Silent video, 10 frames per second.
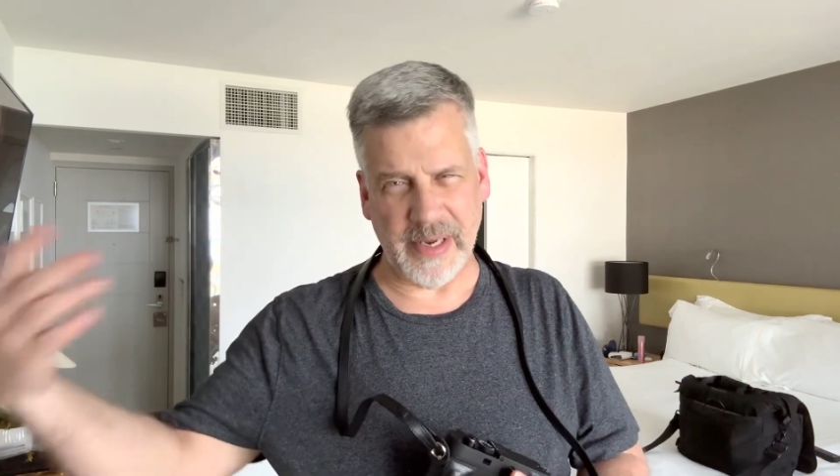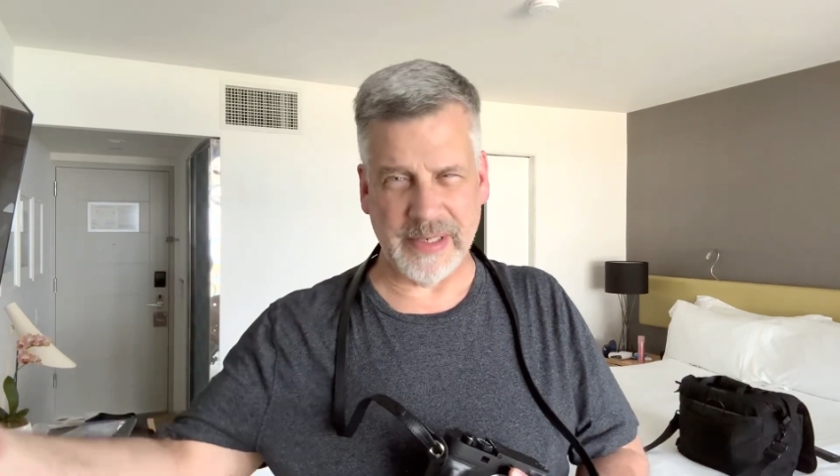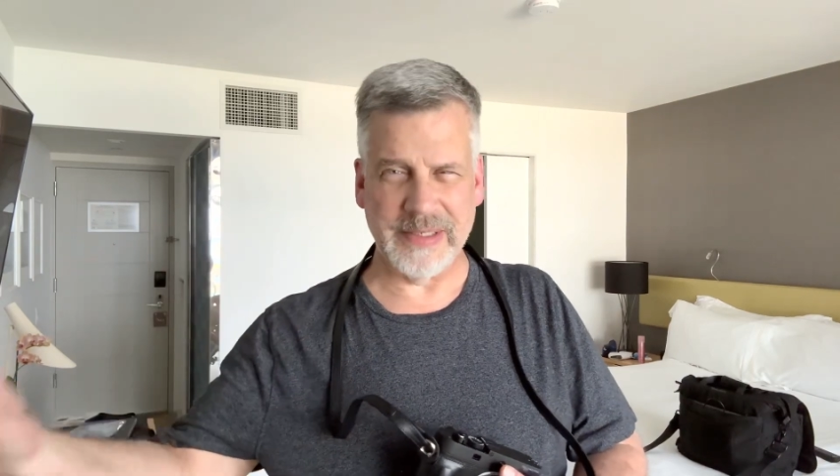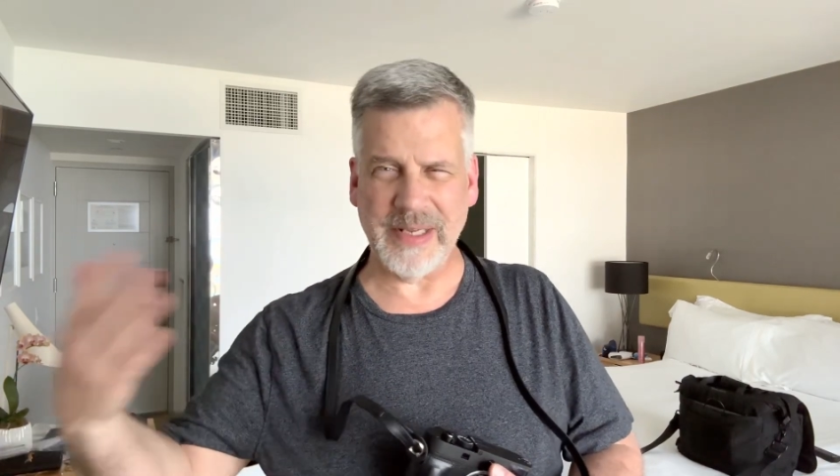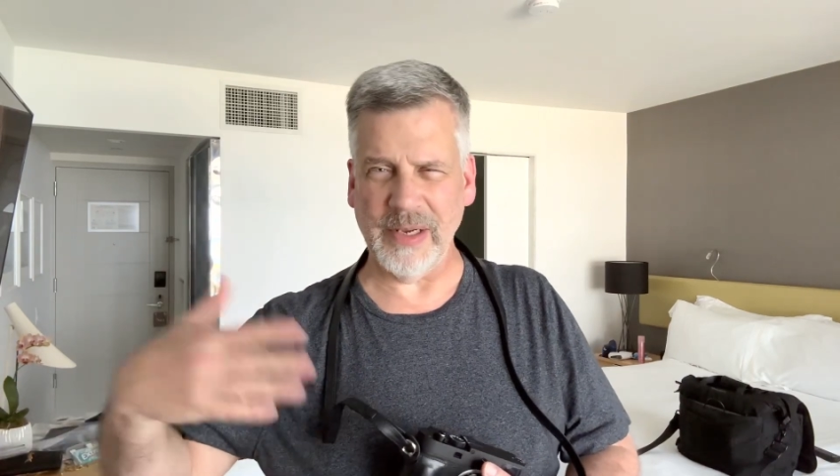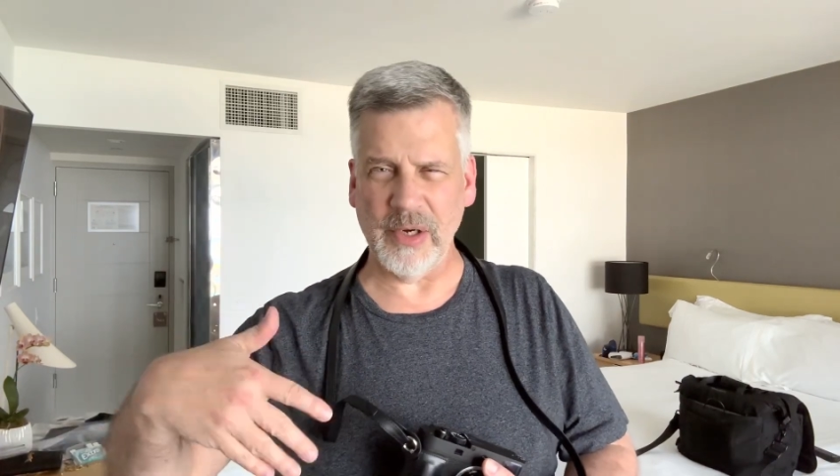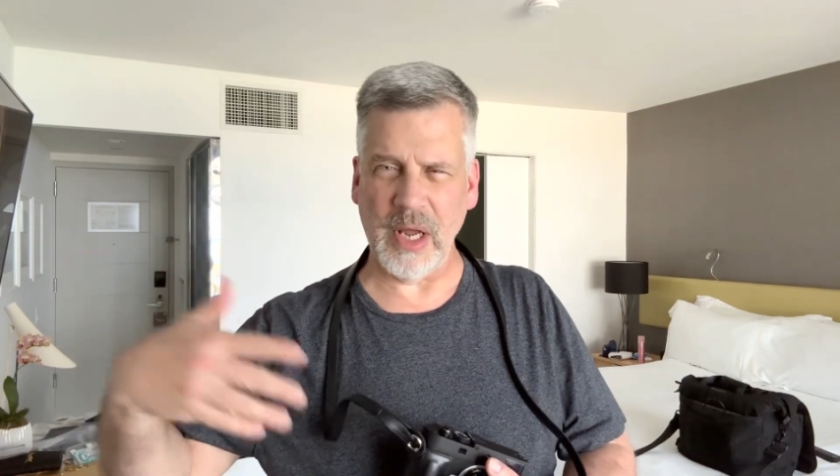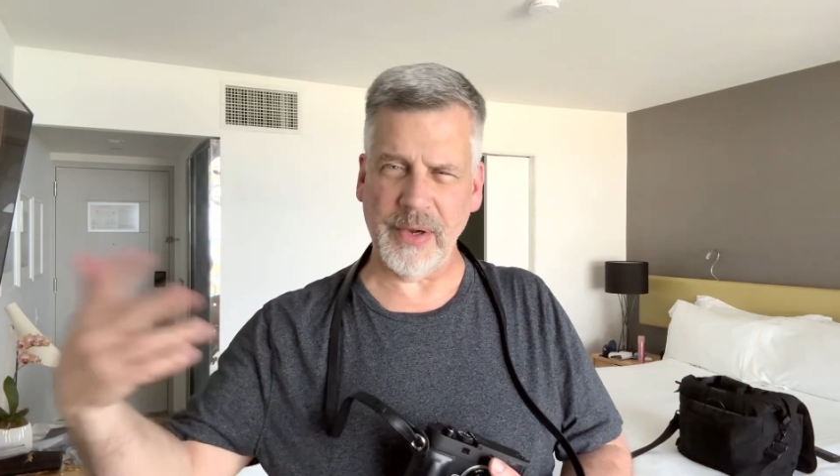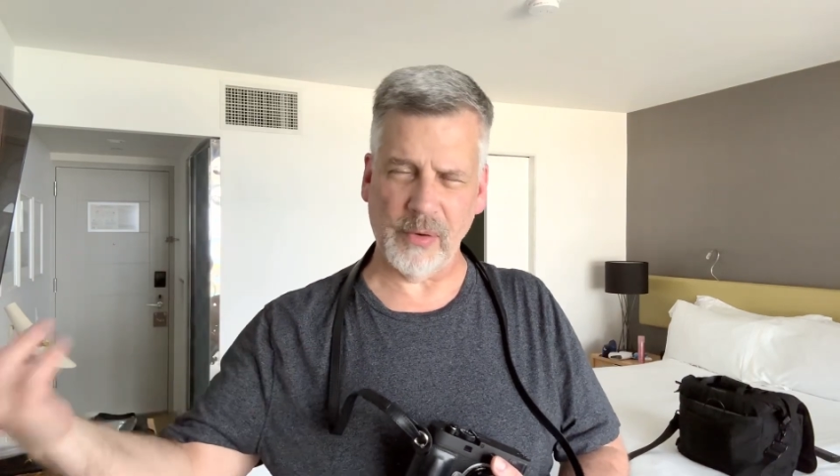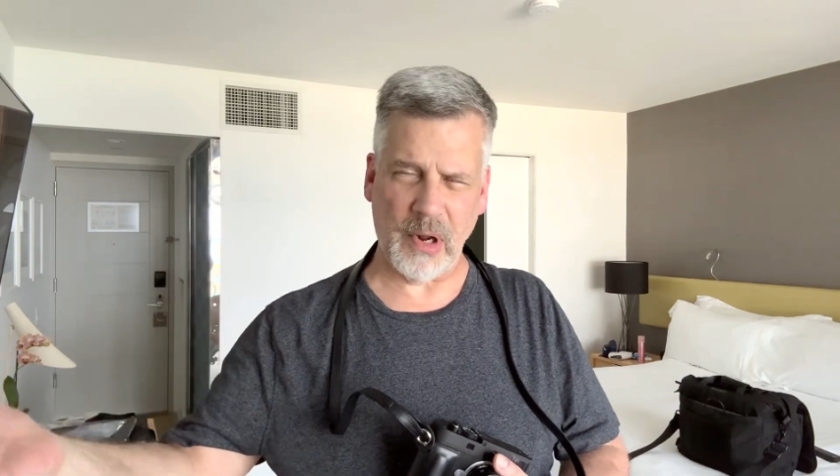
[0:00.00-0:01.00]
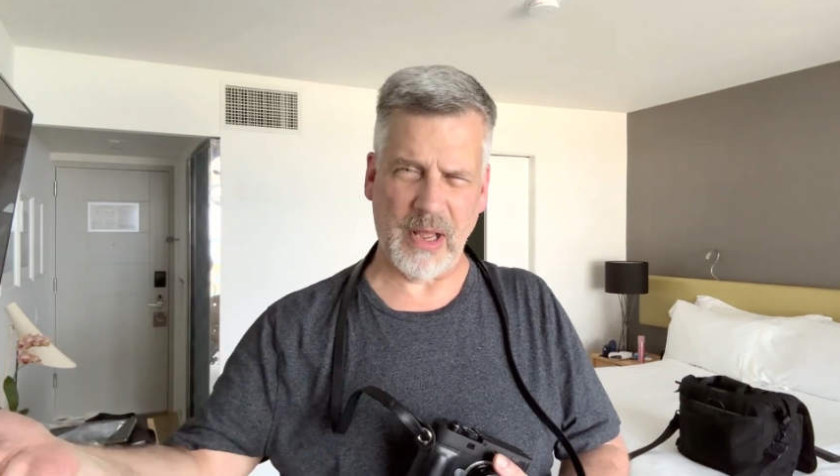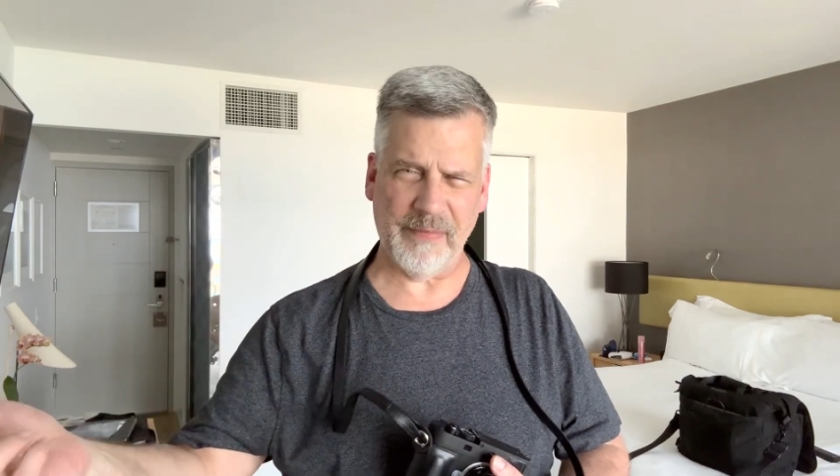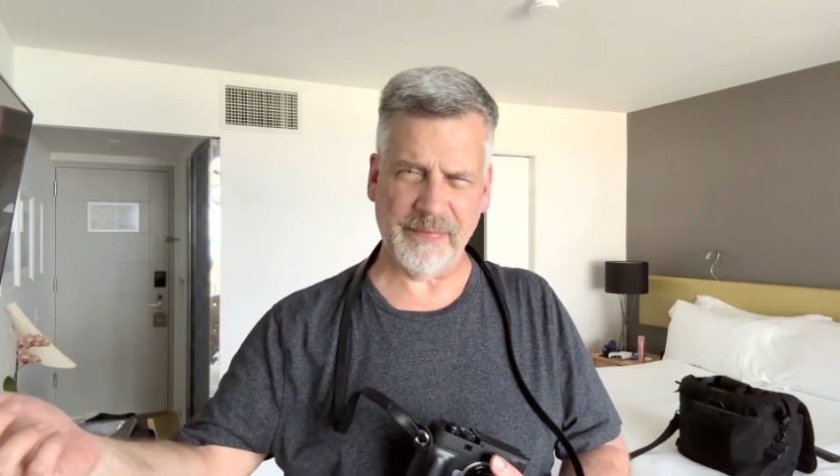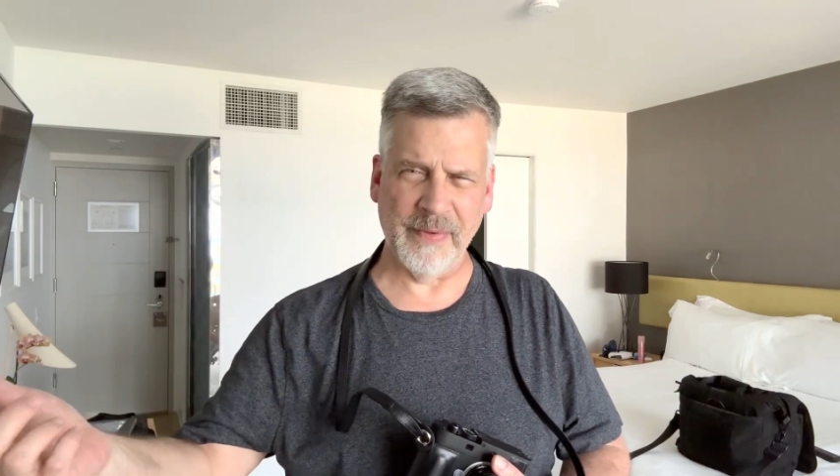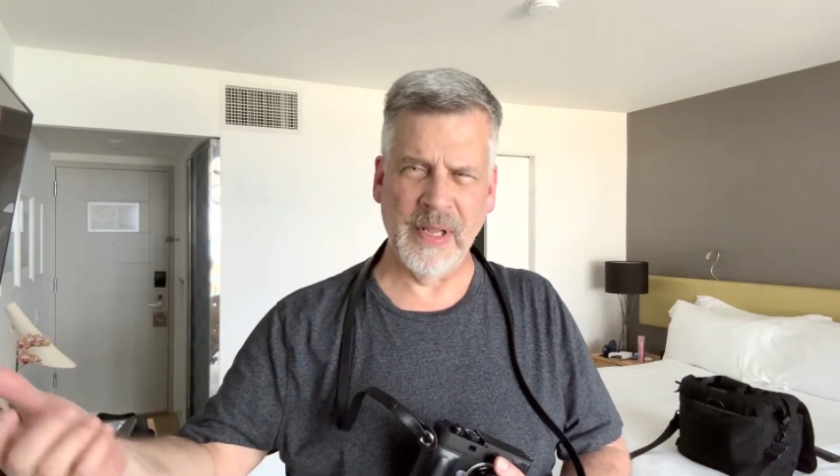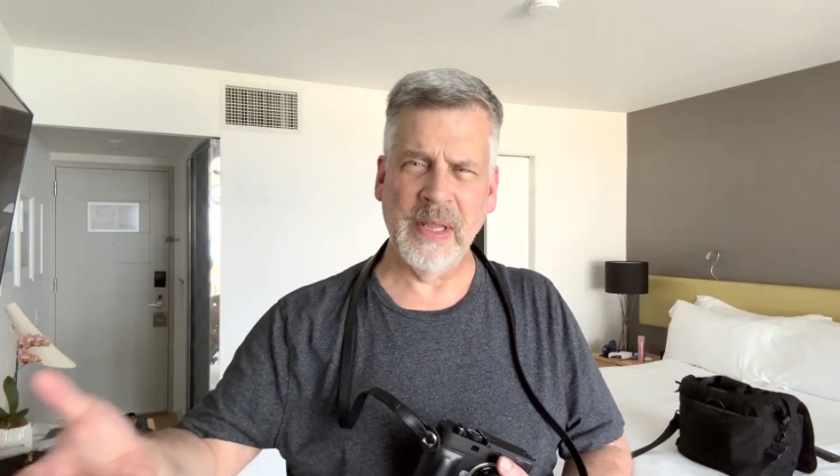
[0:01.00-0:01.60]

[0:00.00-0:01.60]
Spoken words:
I could take it on or off.